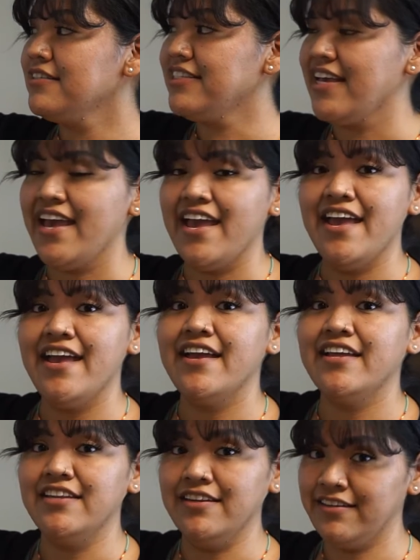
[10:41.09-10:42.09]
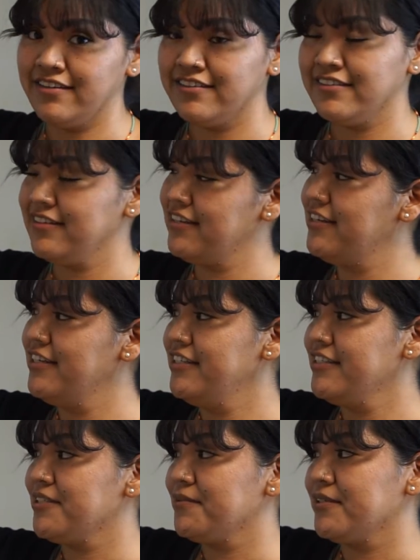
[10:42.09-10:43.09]
10.
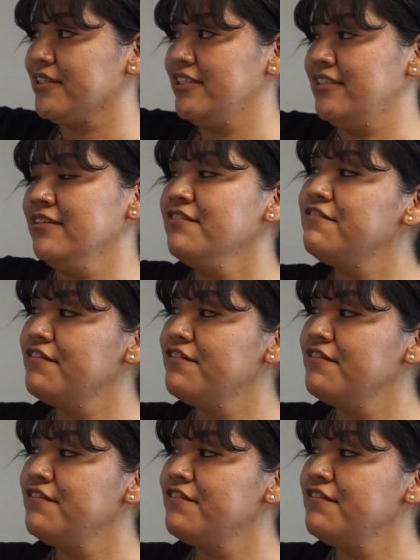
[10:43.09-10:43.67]
So we're gonna